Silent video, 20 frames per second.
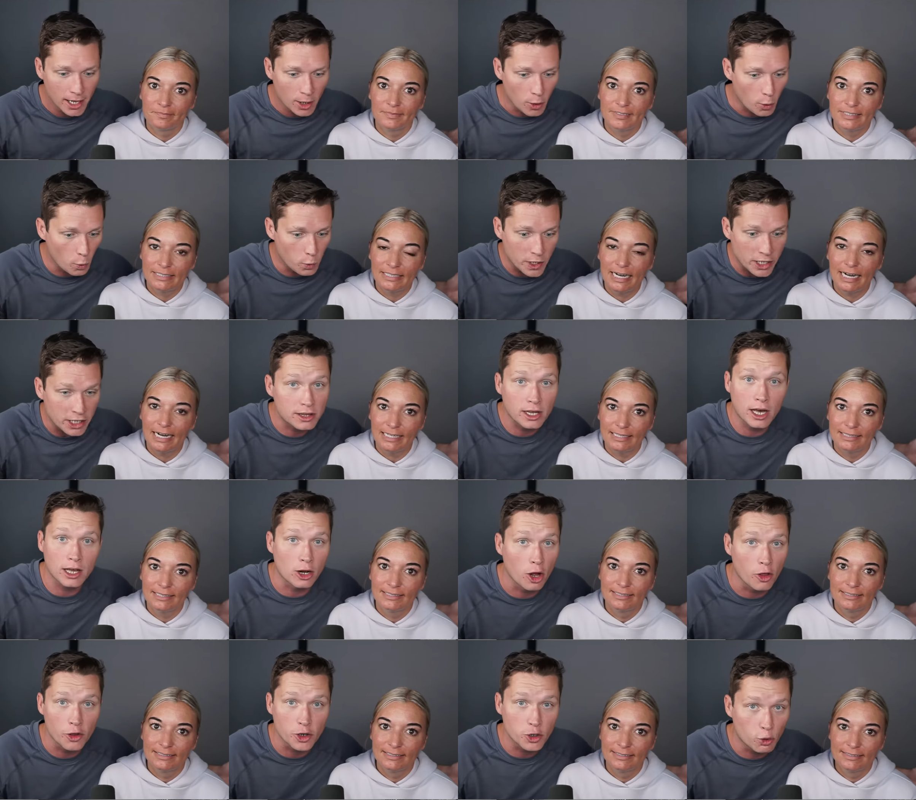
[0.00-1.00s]
Speaker 1: Yeah. We thought
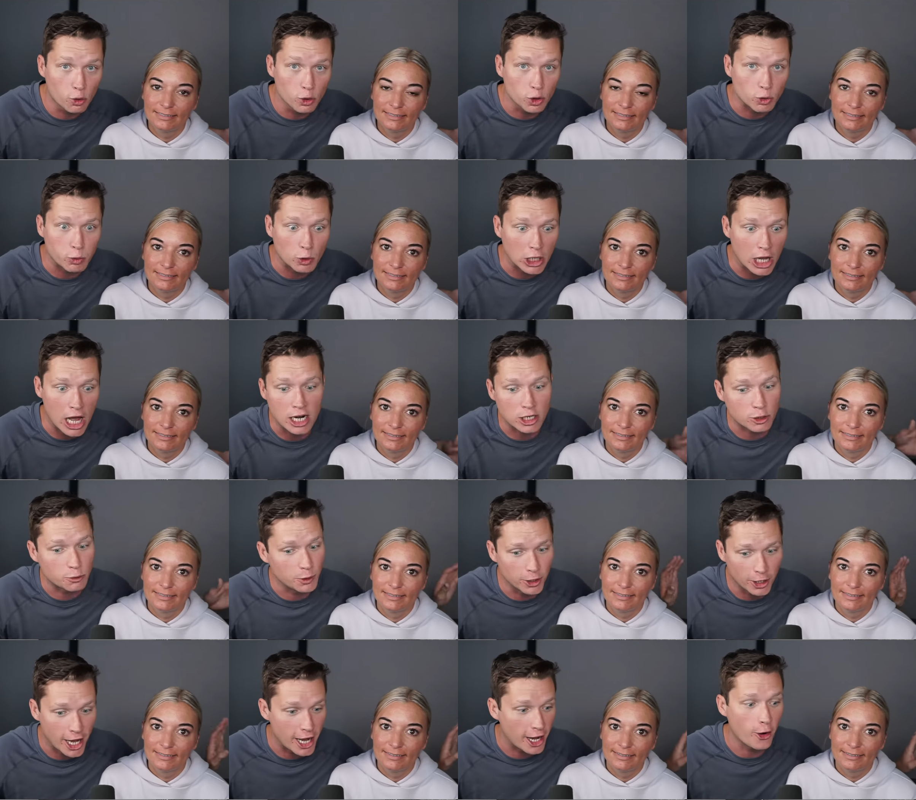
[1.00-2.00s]
all the doors were locked.
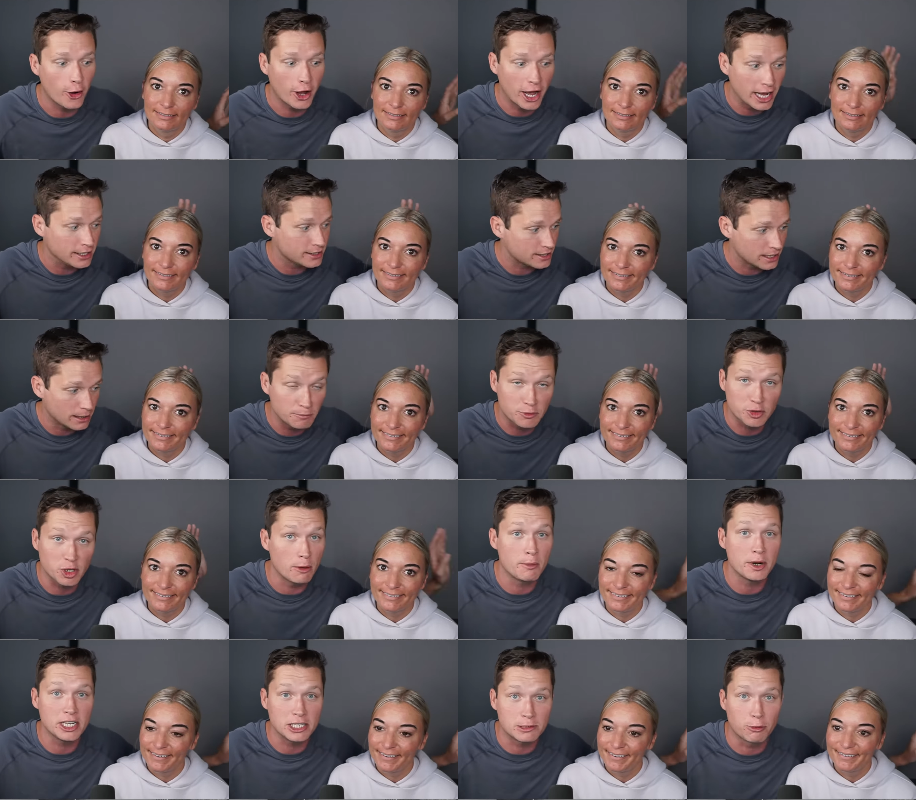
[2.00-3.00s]
We were like, okay, some
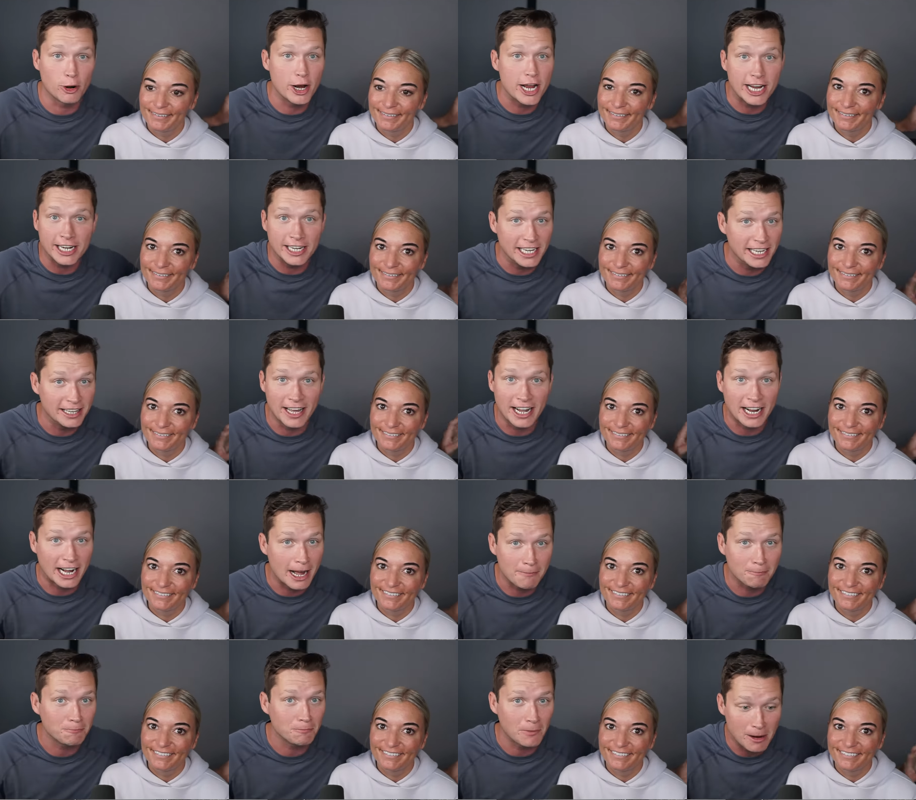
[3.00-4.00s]
somebody's breaking in. Like
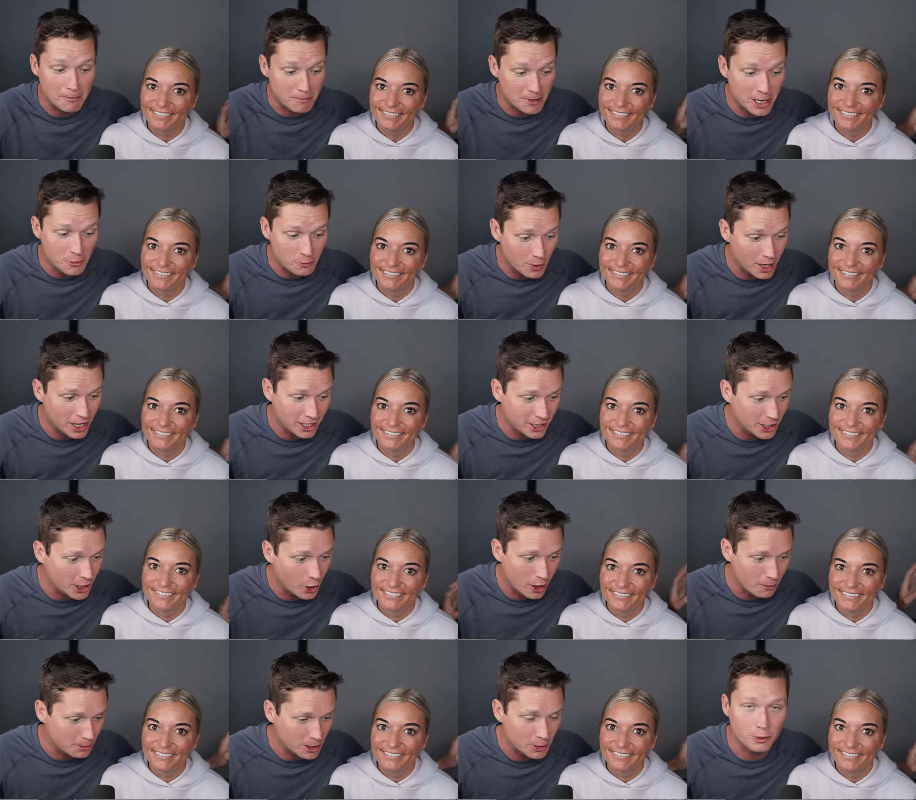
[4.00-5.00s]
I'm I'm getting ready to
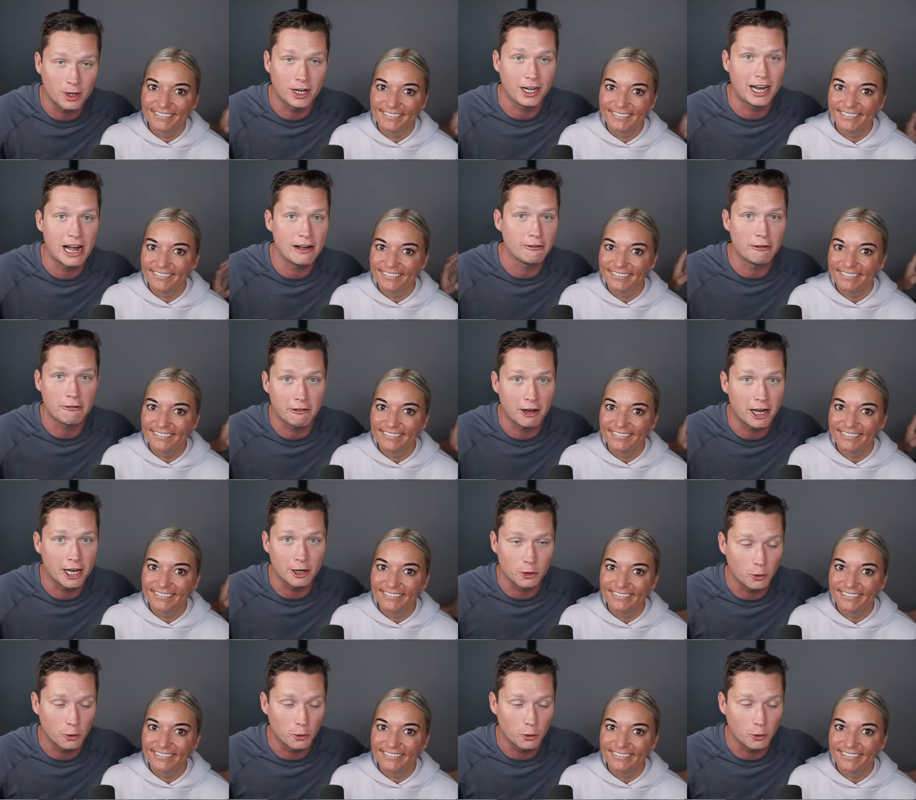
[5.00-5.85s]
go. I'm getting ready to have a fight or